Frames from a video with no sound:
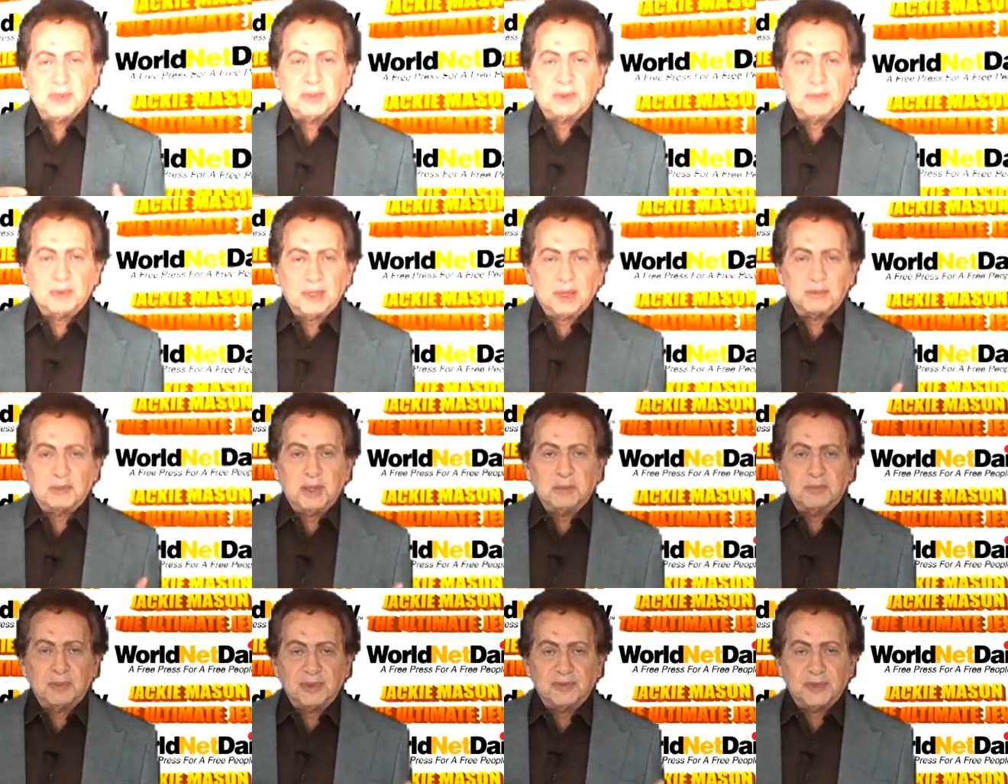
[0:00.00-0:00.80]
to be a
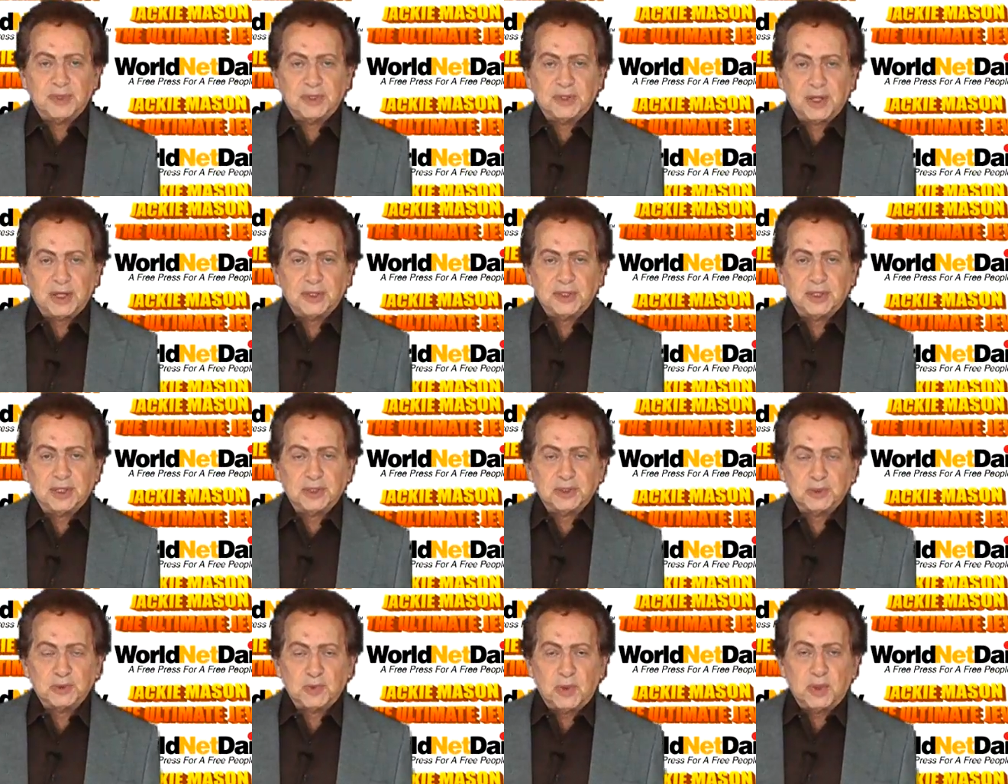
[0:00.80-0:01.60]
member of the United
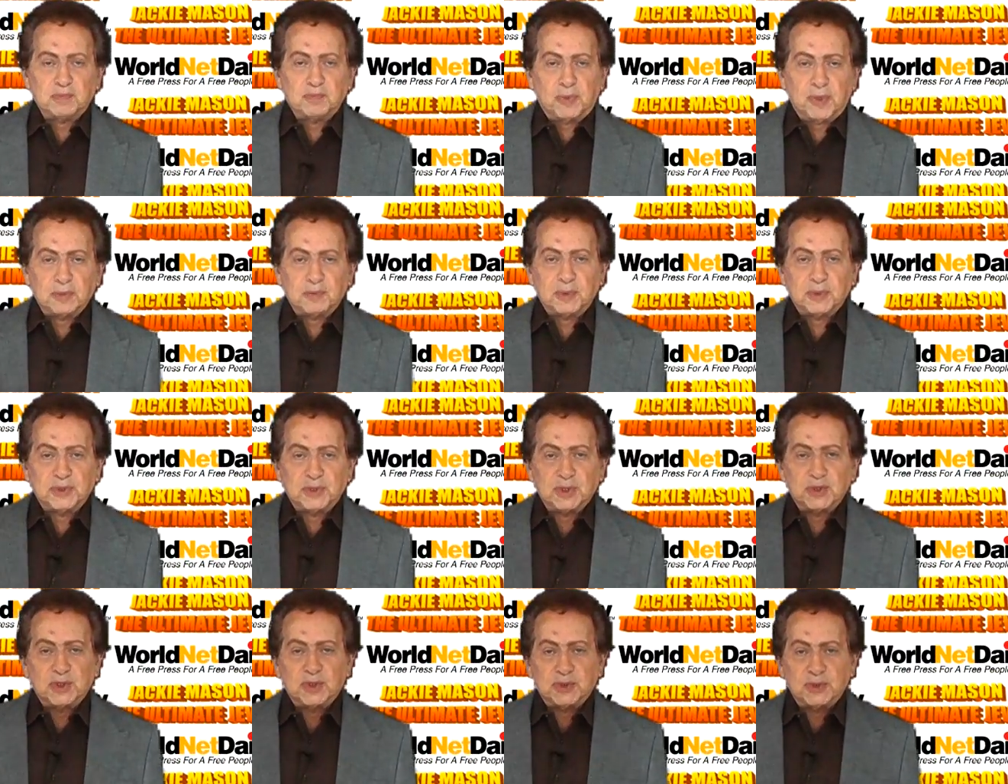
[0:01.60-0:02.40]
Nations? What purpose
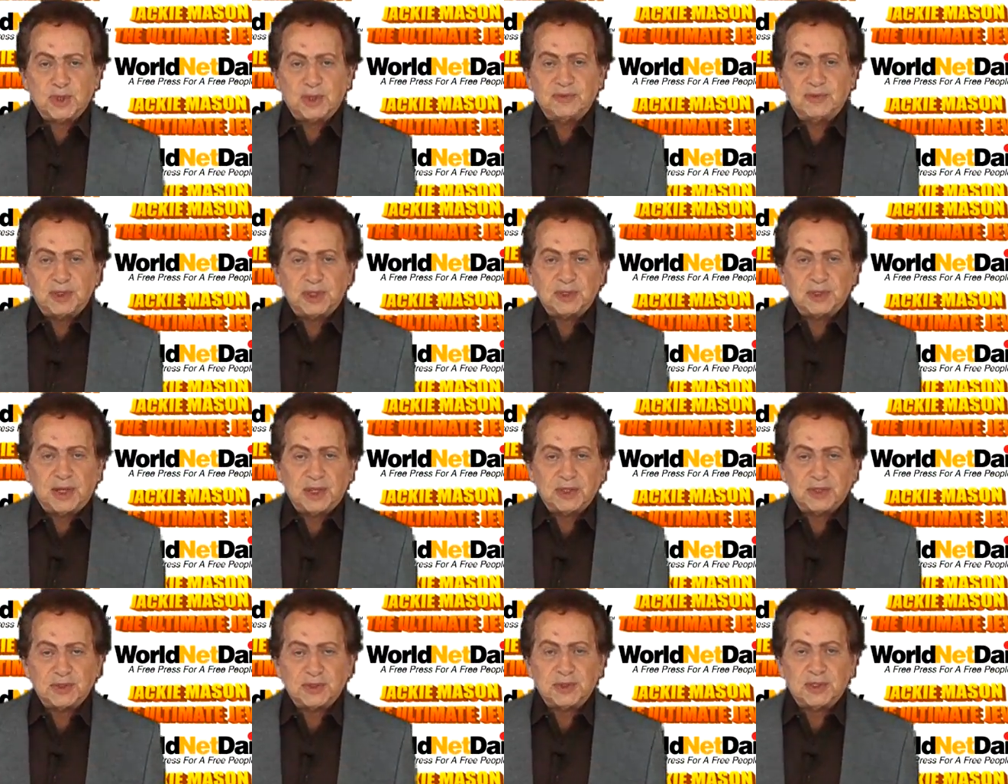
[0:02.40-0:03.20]
does it serve the
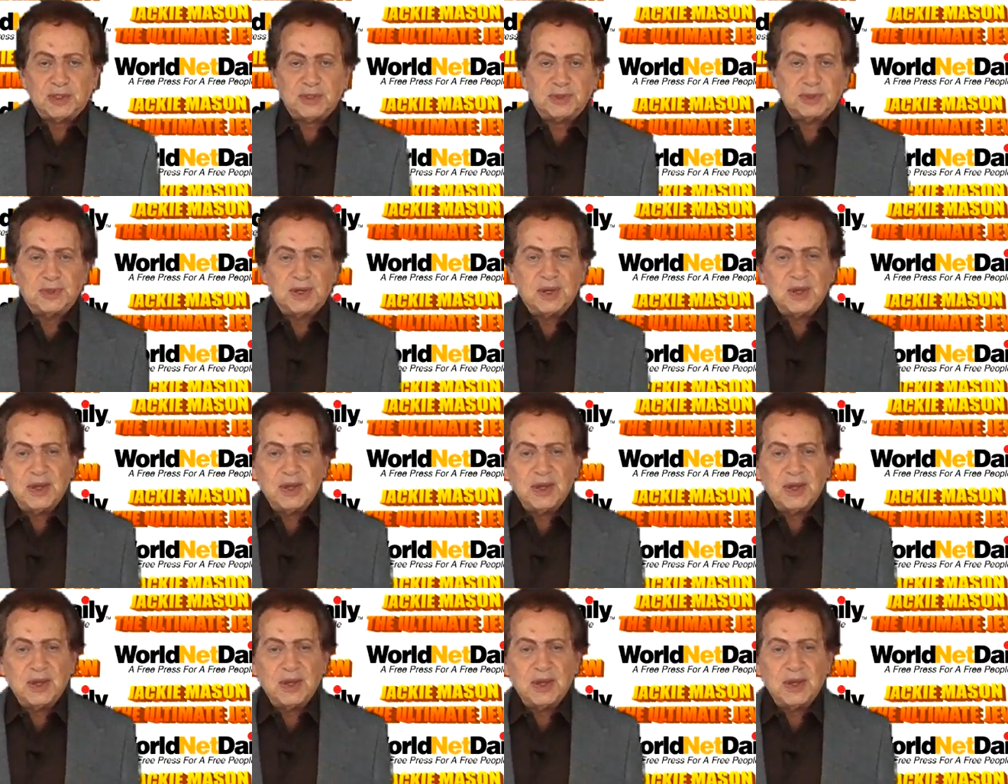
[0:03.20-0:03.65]
United States?